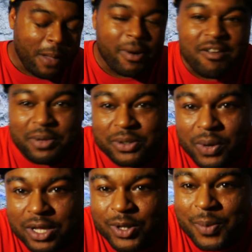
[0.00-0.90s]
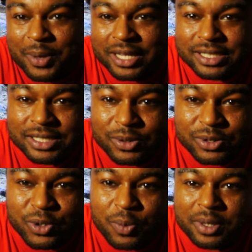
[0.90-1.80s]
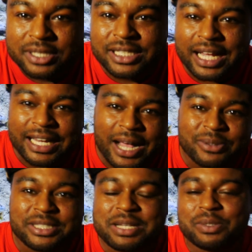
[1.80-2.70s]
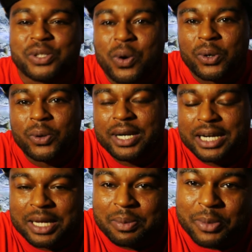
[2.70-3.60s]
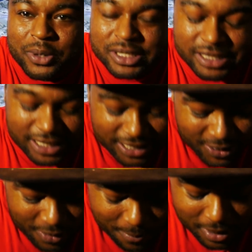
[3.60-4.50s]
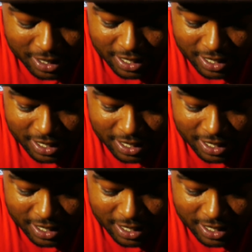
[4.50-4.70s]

But I've been doing a little bit of YouTube and checking out, seeing what's going on in the community, and um,